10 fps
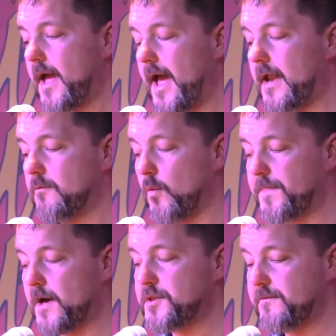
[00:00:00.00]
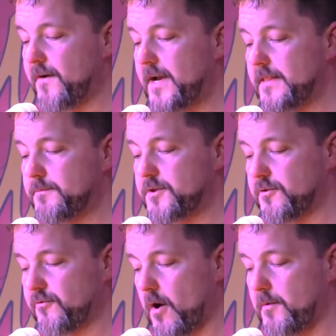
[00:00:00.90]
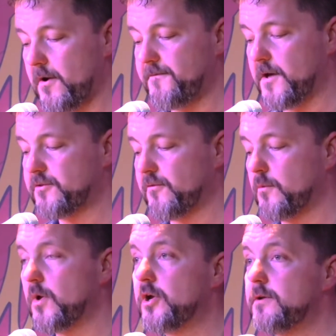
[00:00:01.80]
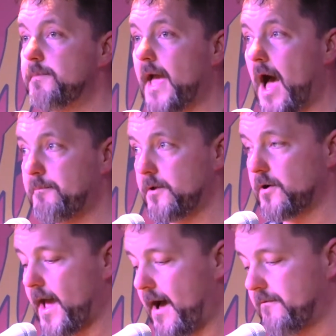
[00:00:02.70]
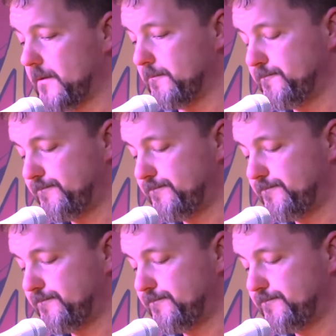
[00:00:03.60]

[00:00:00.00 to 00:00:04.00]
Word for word: and with us inviting them to the Strawberry Festival, and we couldn't be happier to have them.